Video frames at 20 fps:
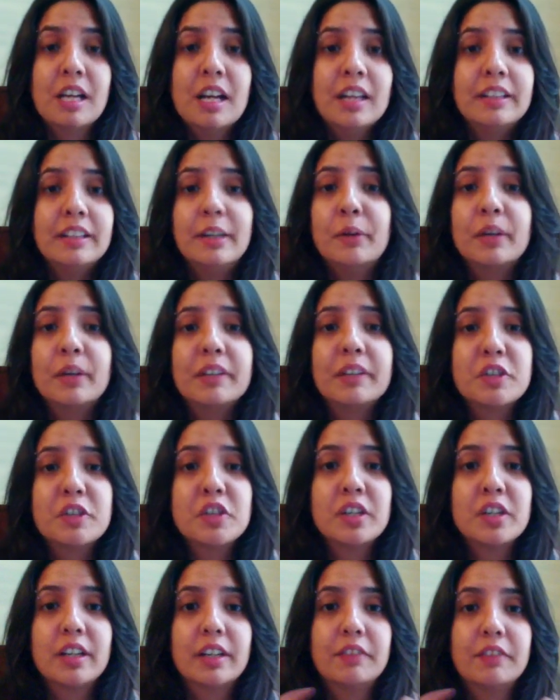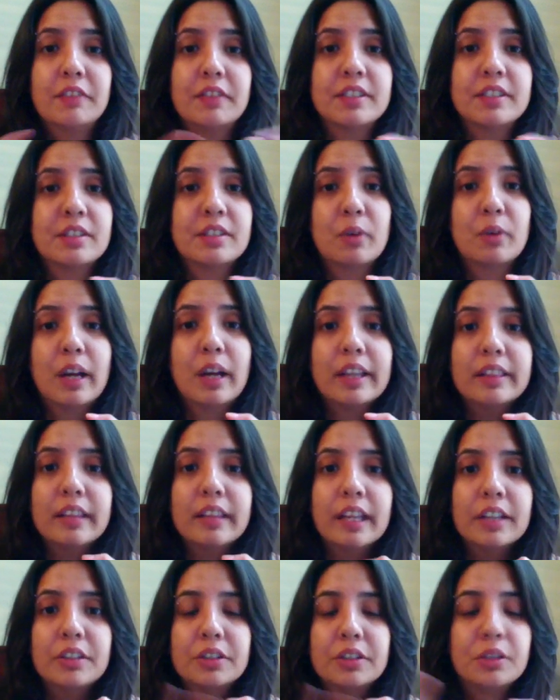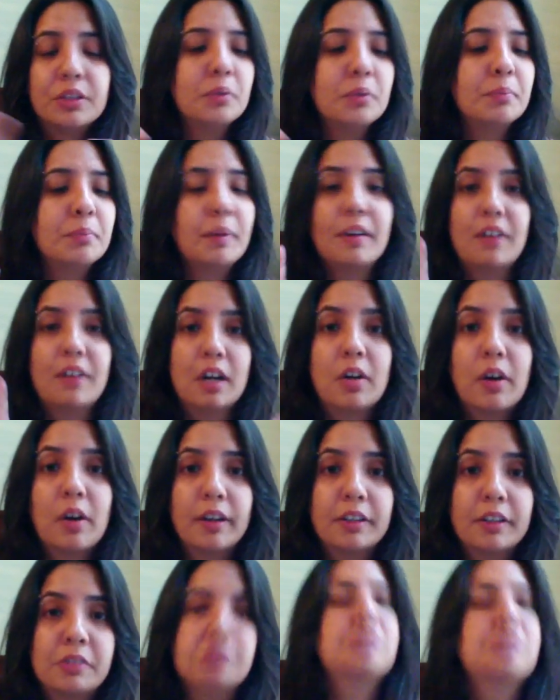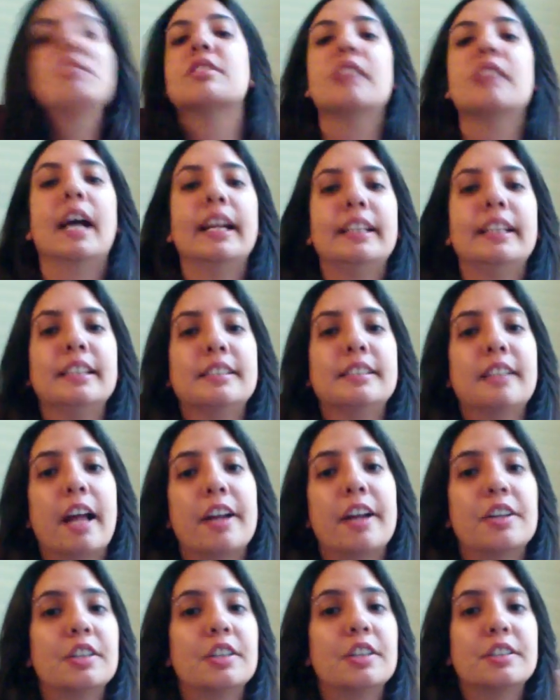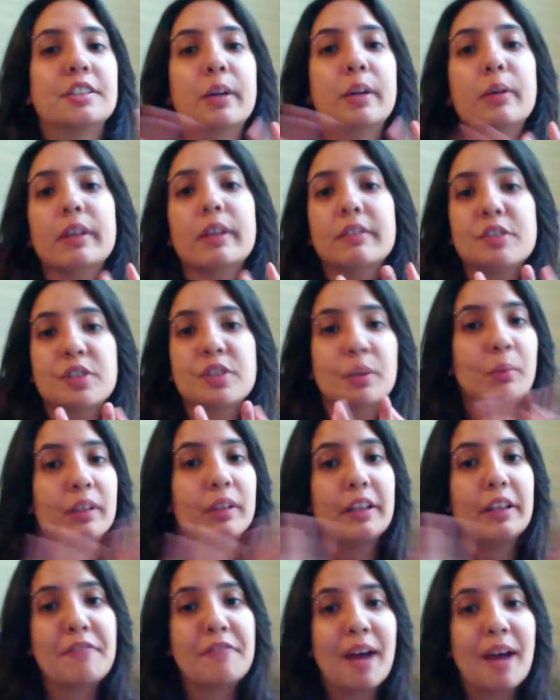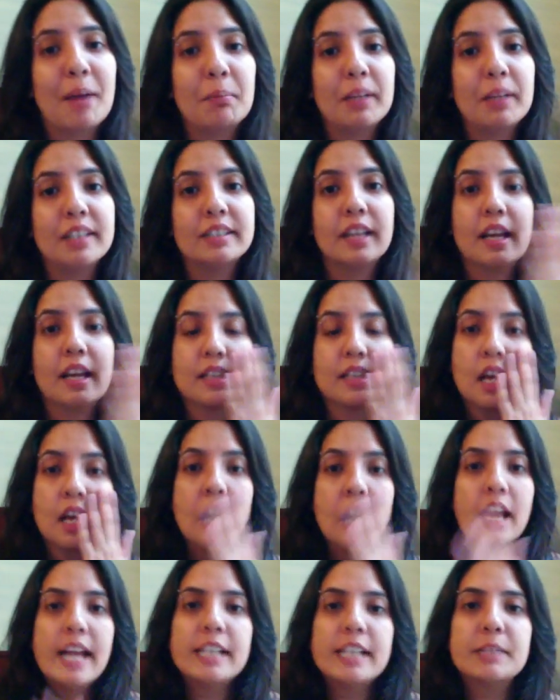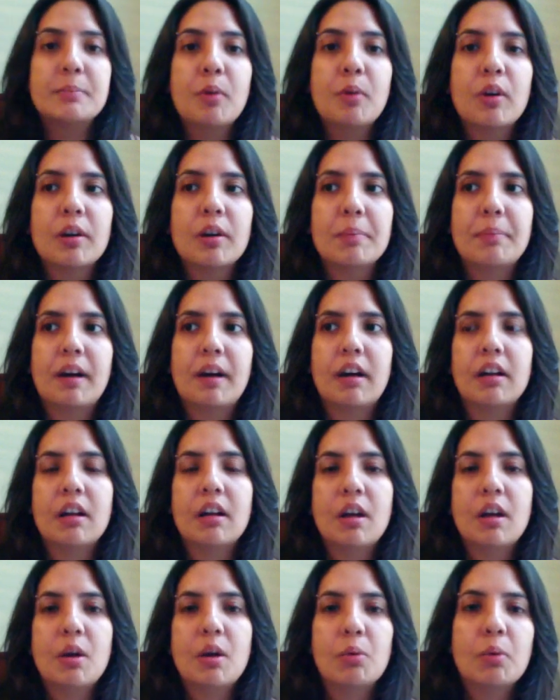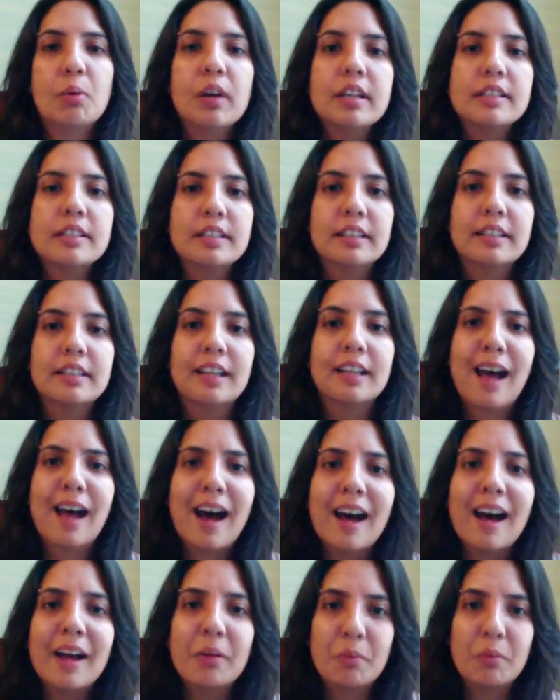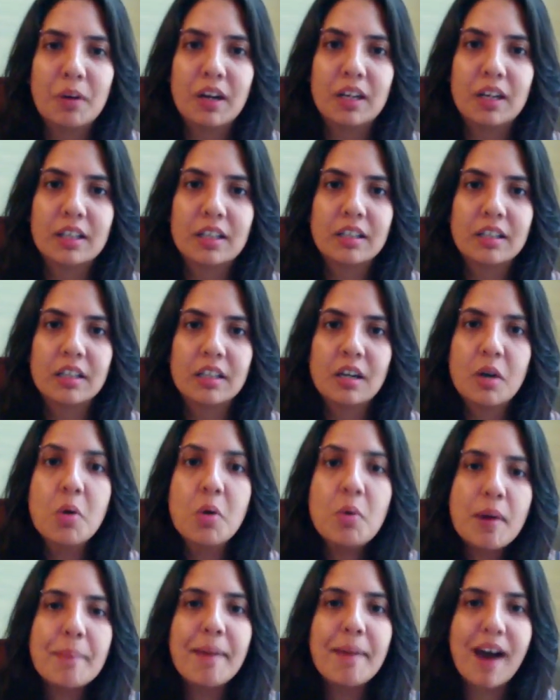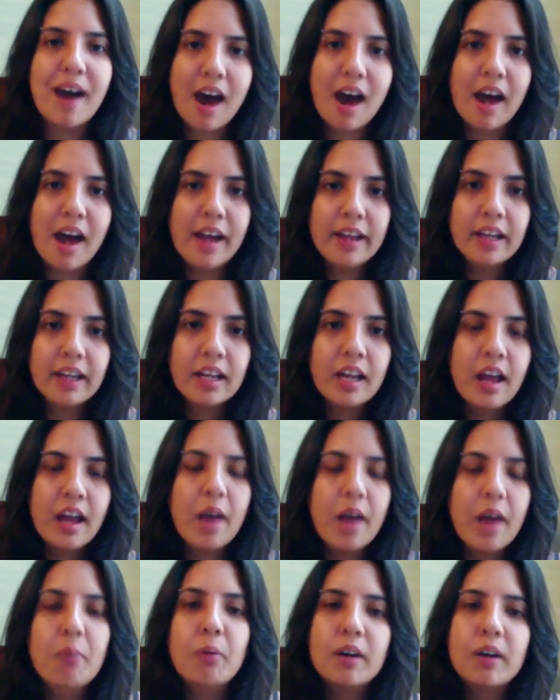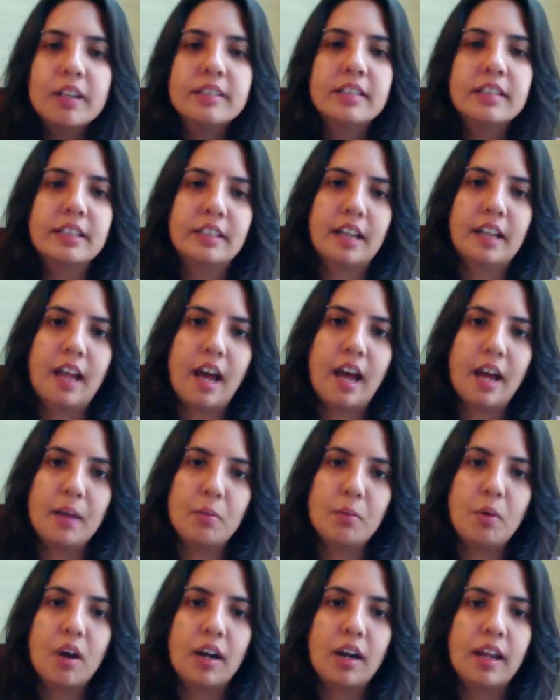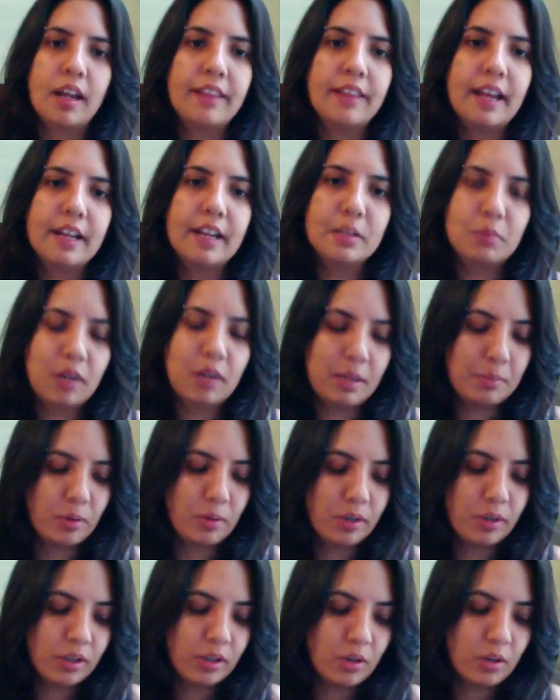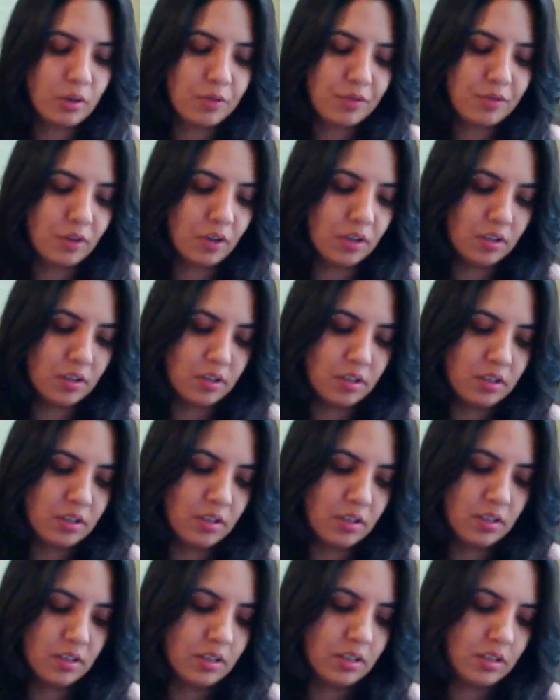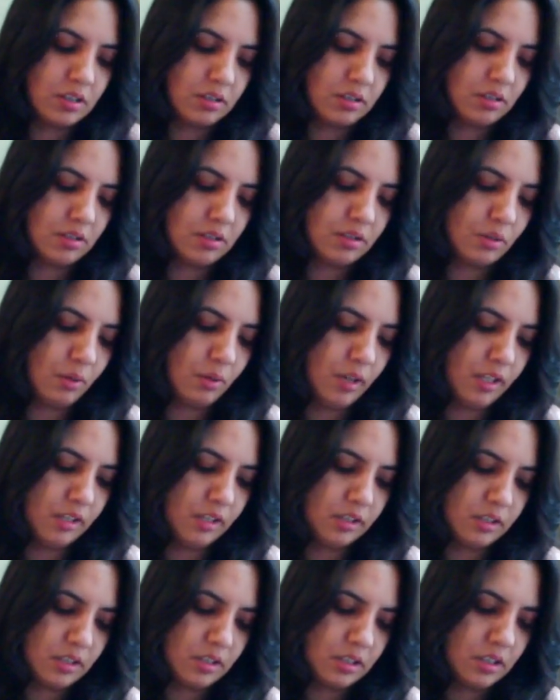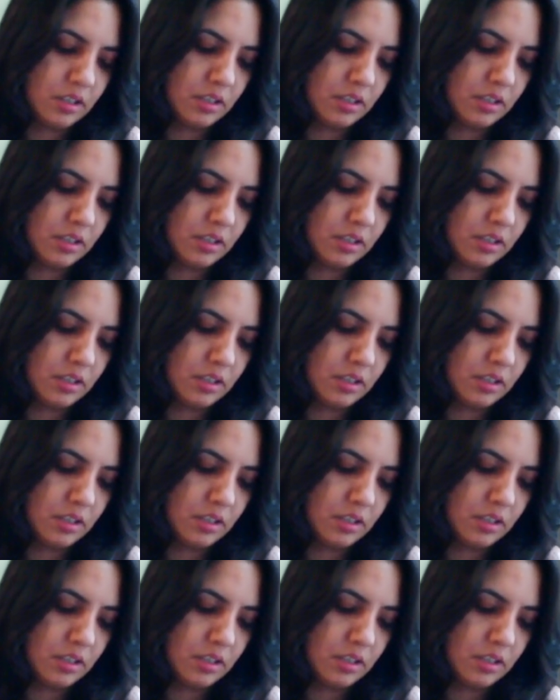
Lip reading: They don't give a shit if it's the right thing to do, but according to society standard, they don't give a shit what their family says. It's more about what is it that I want? Who am I and what is it that I want? And that is what I'm going to go for. So what else?